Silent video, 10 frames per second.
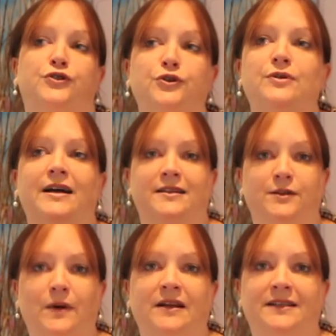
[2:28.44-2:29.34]
do that
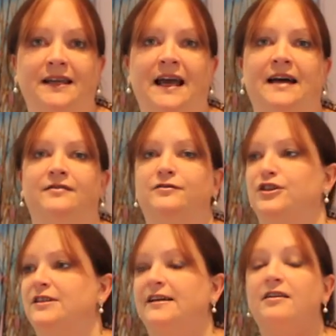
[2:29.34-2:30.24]
as well as they can.
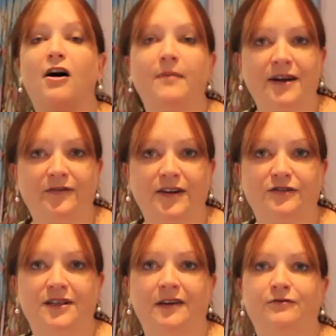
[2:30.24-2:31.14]
Just like car
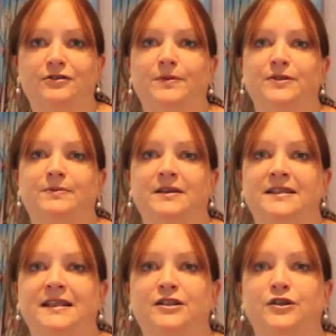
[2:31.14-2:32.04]
manufacturers have a
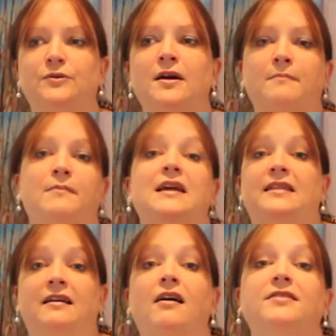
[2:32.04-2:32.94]
responsibility to
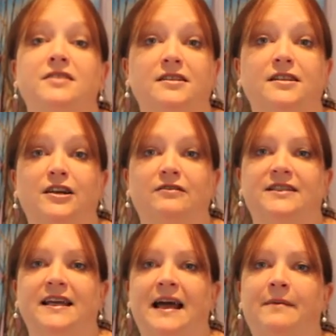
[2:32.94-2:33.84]
make their cars as secure
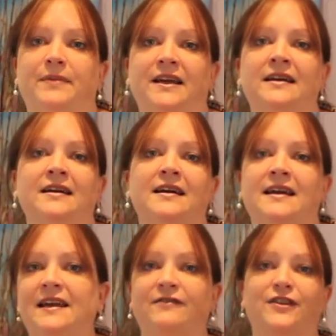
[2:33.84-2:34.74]
as they can be,
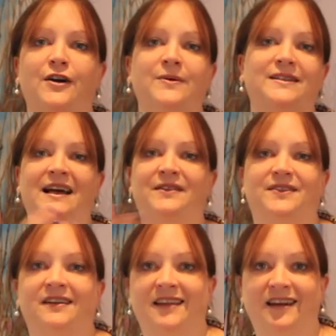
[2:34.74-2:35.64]
even though it's
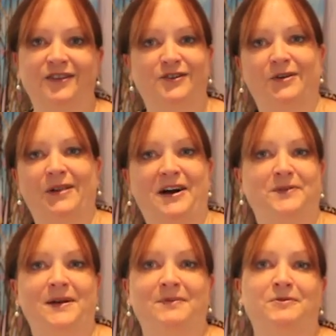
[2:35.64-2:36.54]
outside of their control
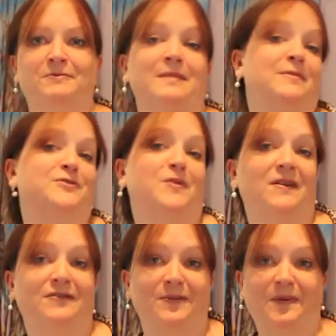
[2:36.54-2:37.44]
how people maybe
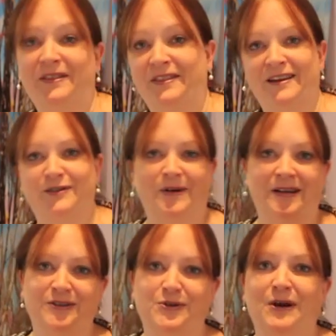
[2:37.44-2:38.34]
drive them, whether they
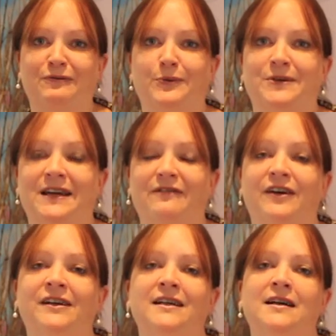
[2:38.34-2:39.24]
drink and drive or
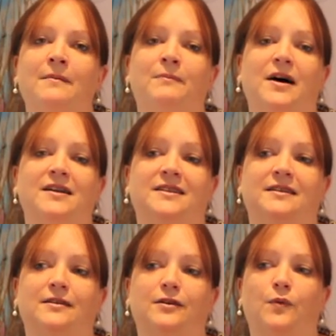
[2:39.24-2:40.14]
whatever.
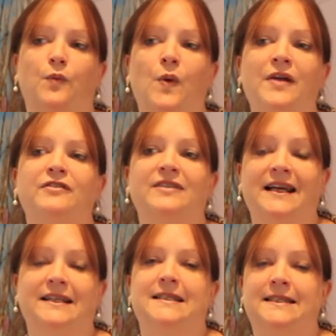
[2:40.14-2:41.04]
But whether it
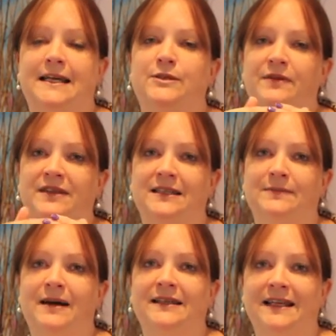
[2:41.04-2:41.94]
gets to the stage where this
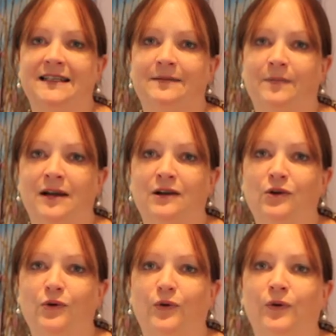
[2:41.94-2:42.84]
is mandated by
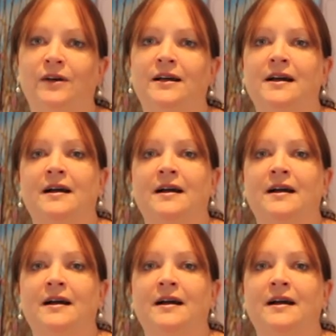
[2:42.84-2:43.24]
law,